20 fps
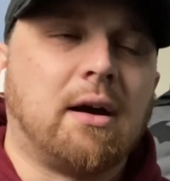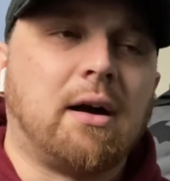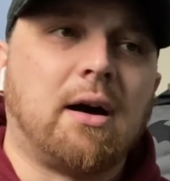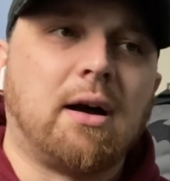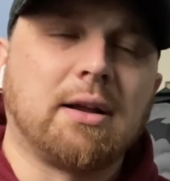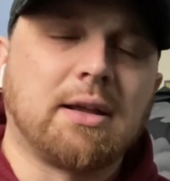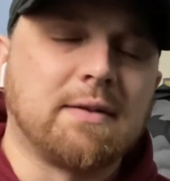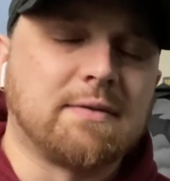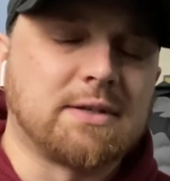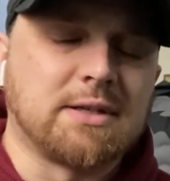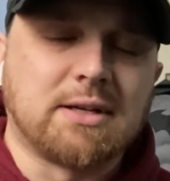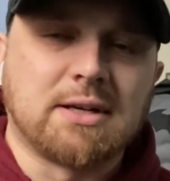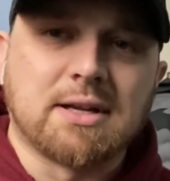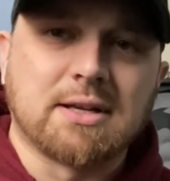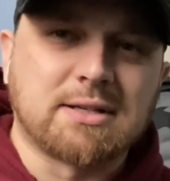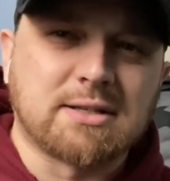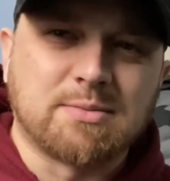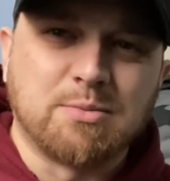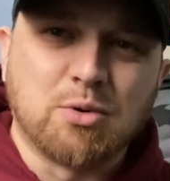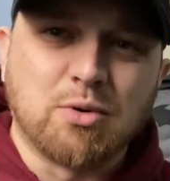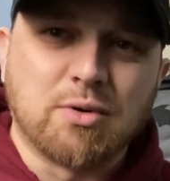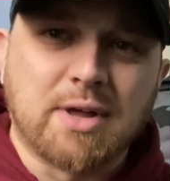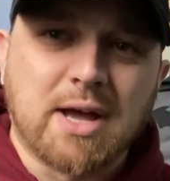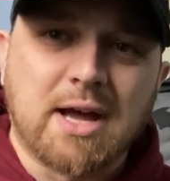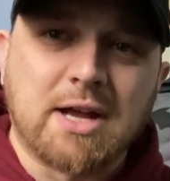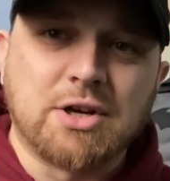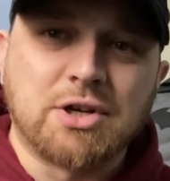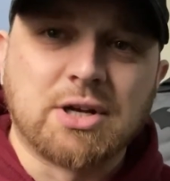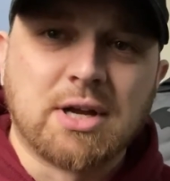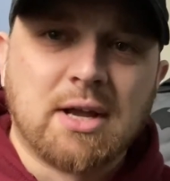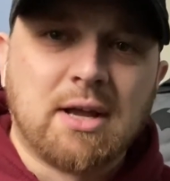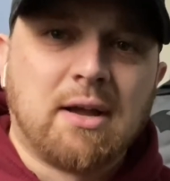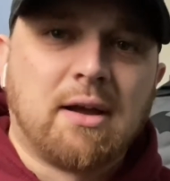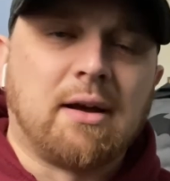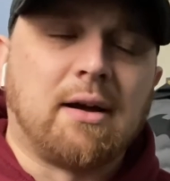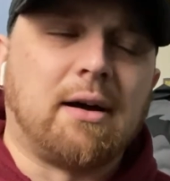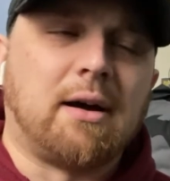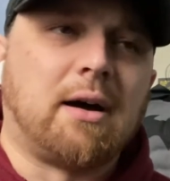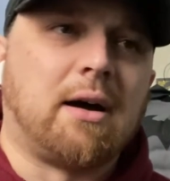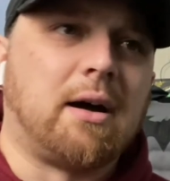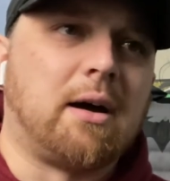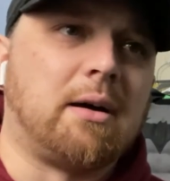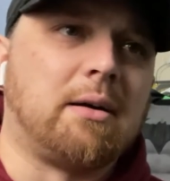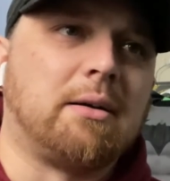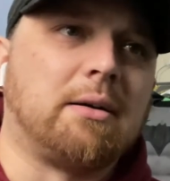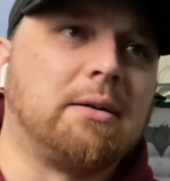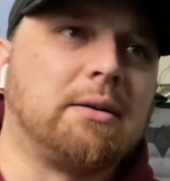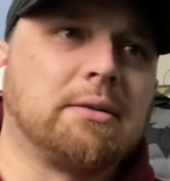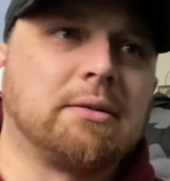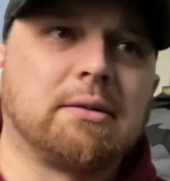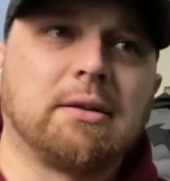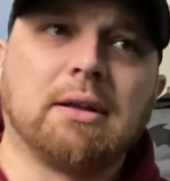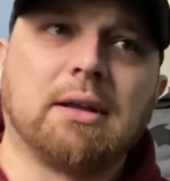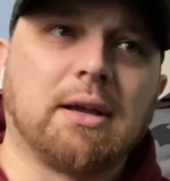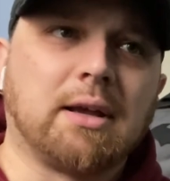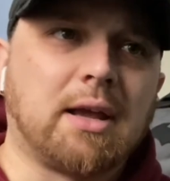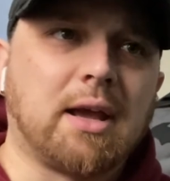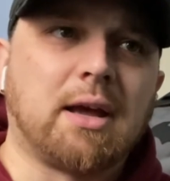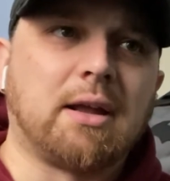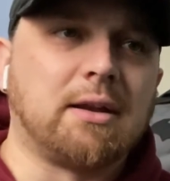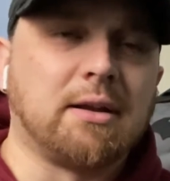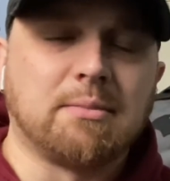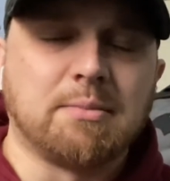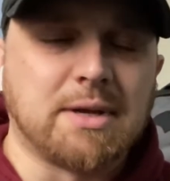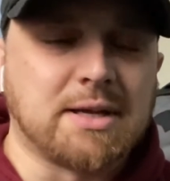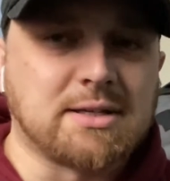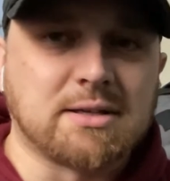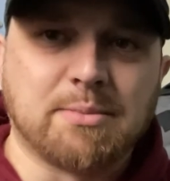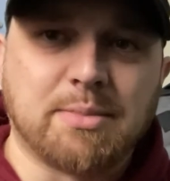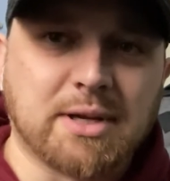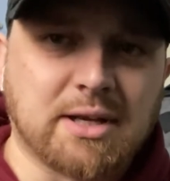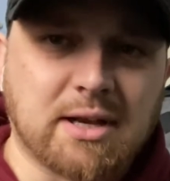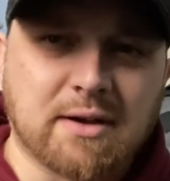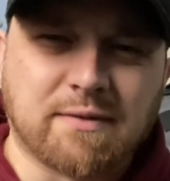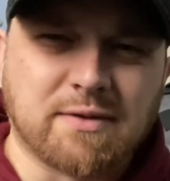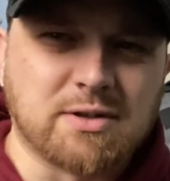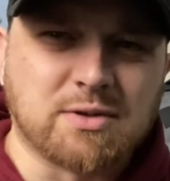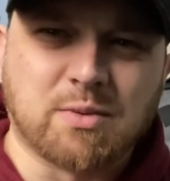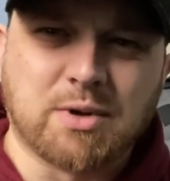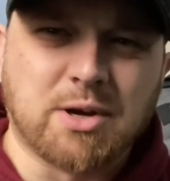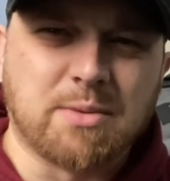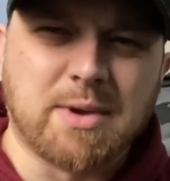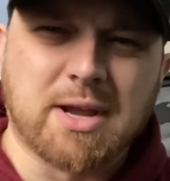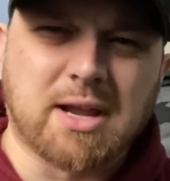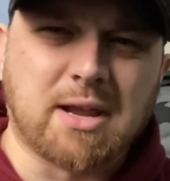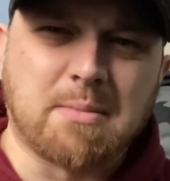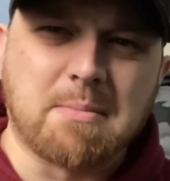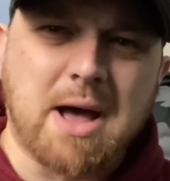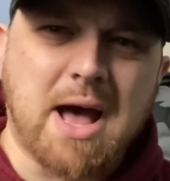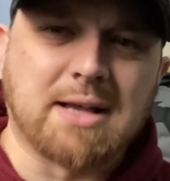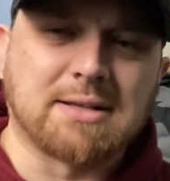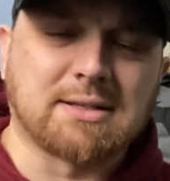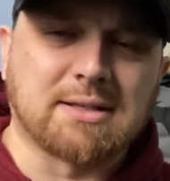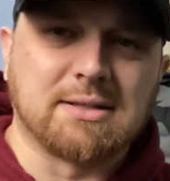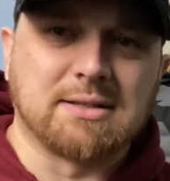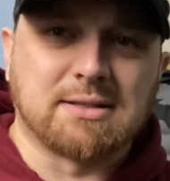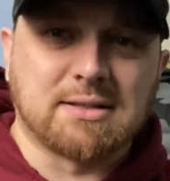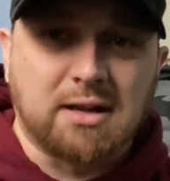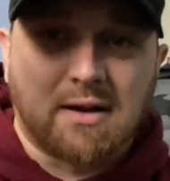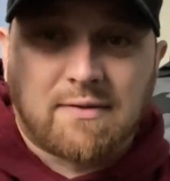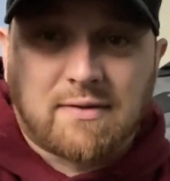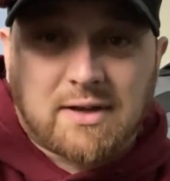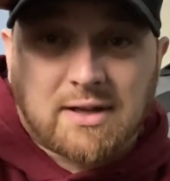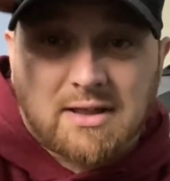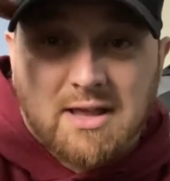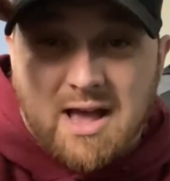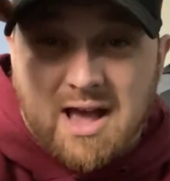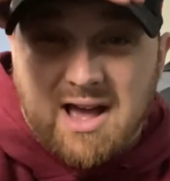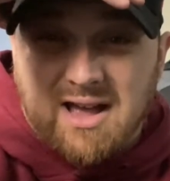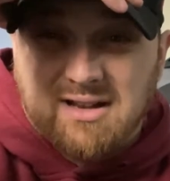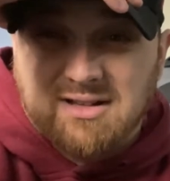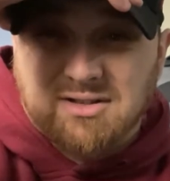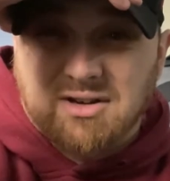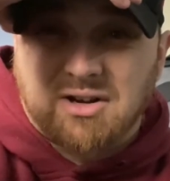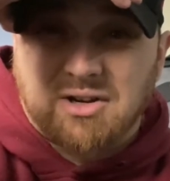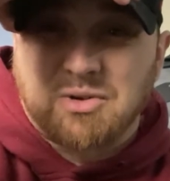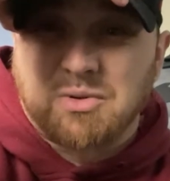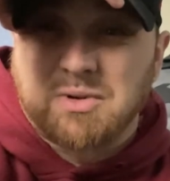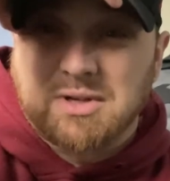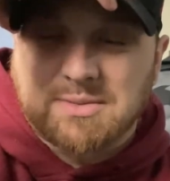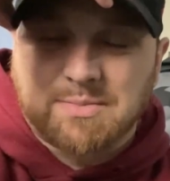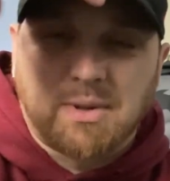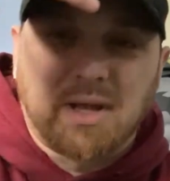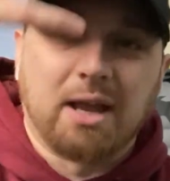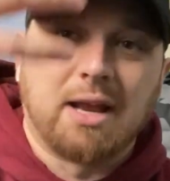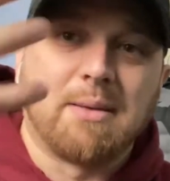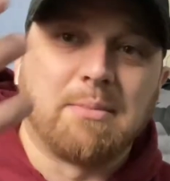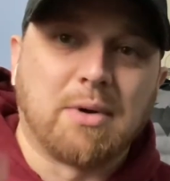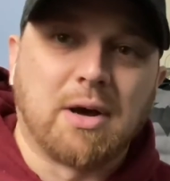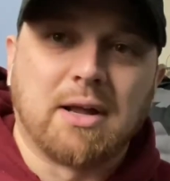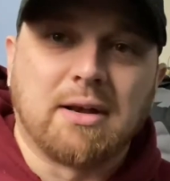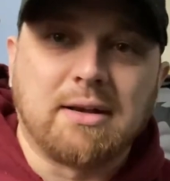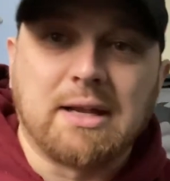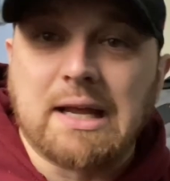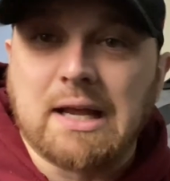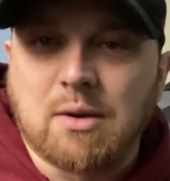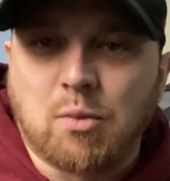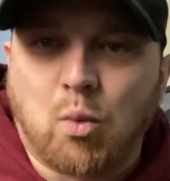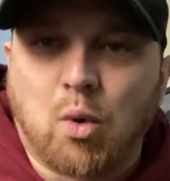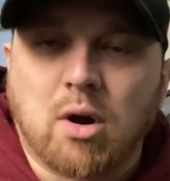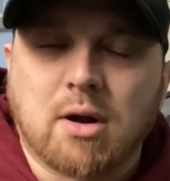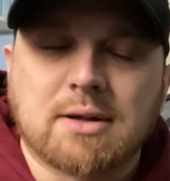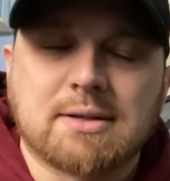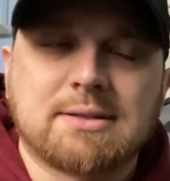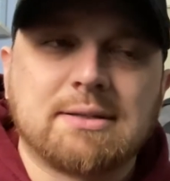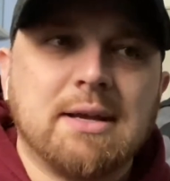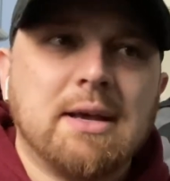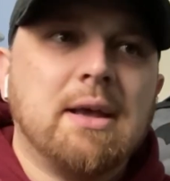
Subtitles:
It gives it a nice smooth edge. Again, it makes a big difference when you're making masks and stuff like that. It's hard to explain, but it works.